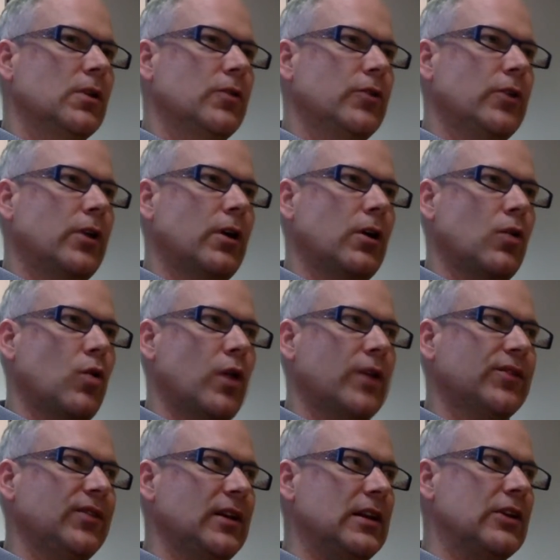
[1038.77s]
that are quite
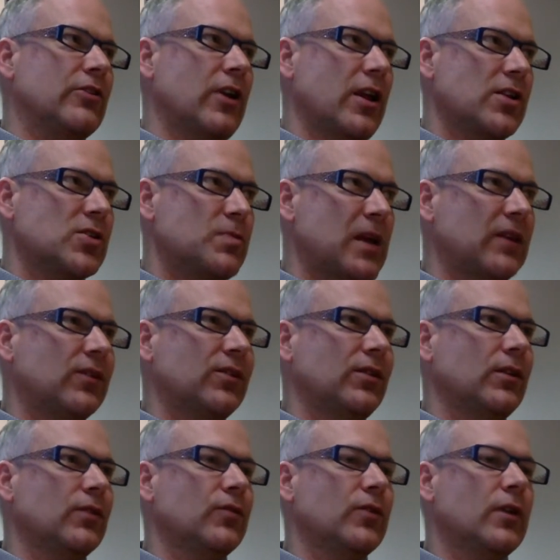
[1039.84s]
senior and expensive